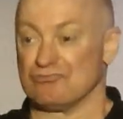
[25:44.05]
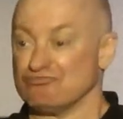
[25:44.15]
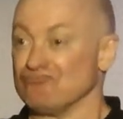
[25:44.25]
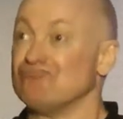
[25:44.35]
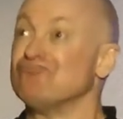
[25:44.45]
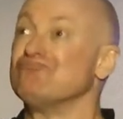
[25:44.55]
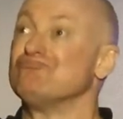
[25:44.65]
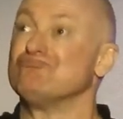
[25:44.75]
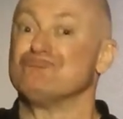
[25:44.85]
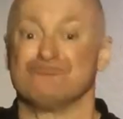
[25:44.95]
he was the one
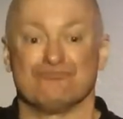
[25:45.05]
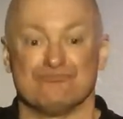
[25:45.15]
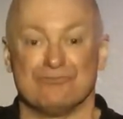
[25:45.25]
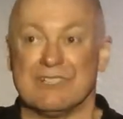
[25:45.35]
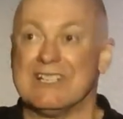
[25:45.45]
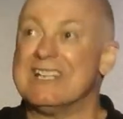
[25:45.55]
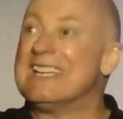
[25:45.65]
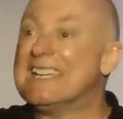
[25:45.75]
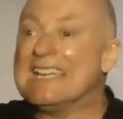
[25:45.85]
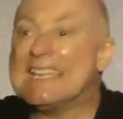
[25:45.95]
who sold to all
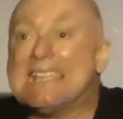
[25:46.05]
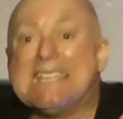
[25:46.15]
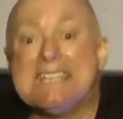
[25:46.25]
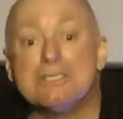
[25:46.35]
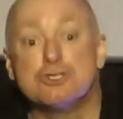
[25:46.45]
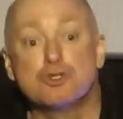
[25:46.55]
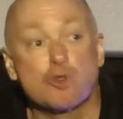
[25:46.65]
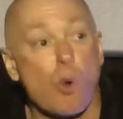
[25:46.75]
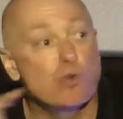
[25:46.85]
the people of the land.